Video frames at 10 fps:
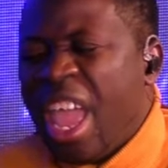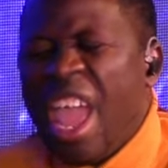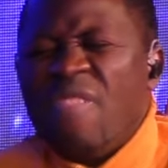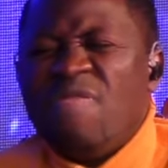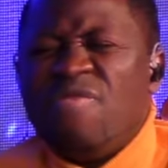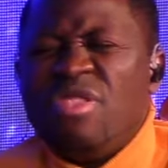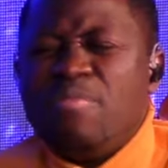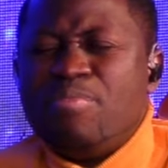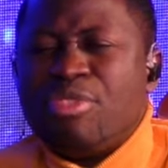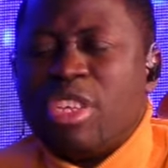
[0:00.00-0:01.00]
Every
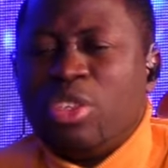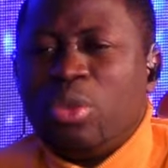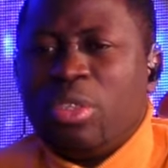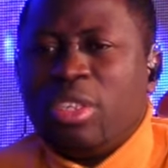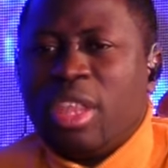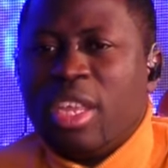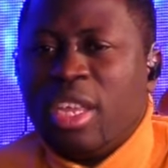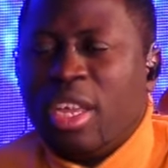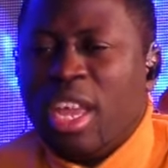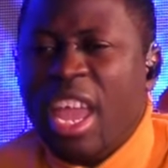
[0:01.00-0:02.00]
precious thing.
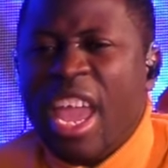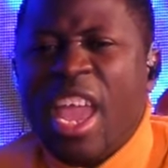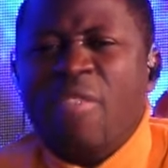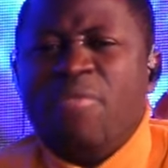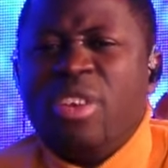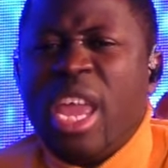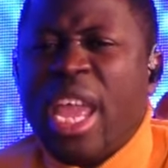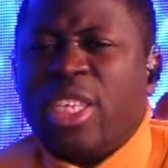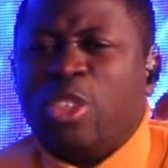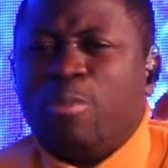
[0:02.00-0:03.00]
Every
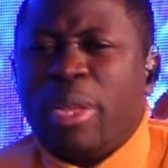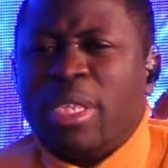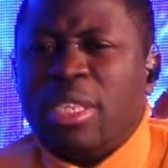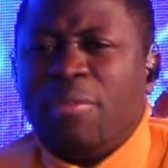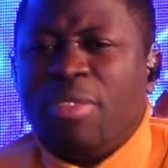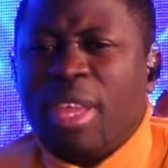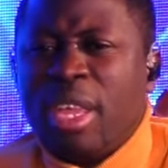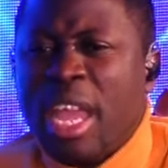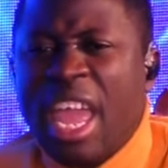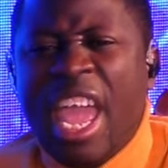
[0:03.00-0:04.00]
expensive thing.
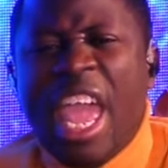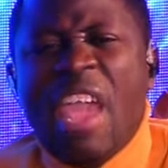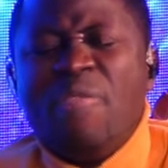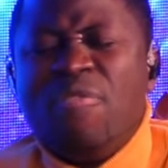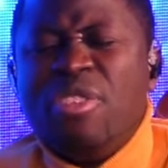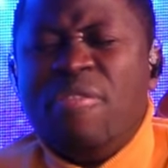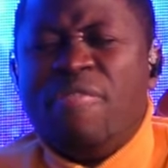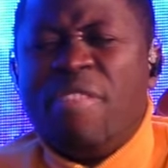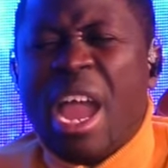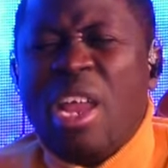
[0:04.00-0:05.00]
Every
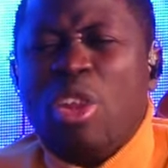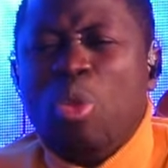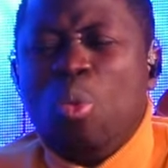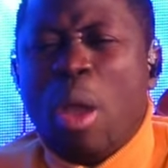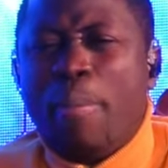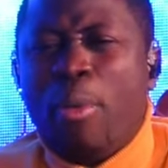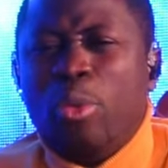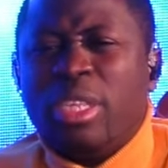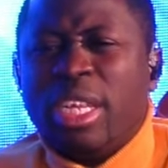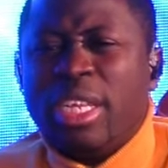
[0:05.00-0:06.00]

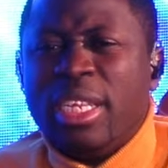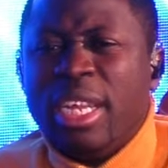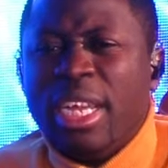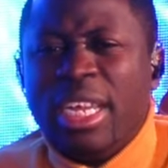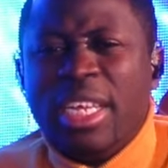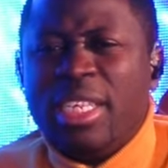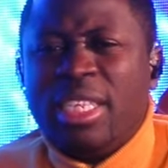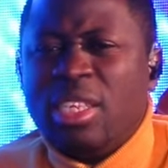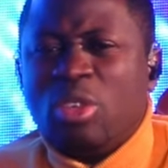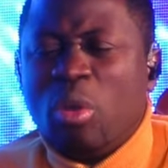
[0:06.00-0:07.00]
valuable thing is
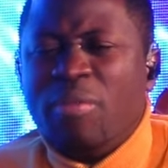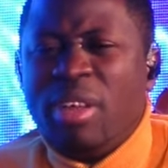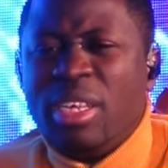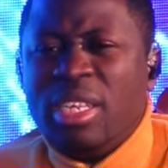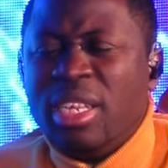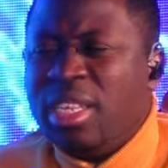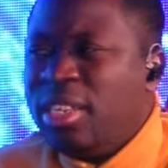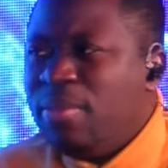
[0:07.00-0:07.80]
discovered in the deep.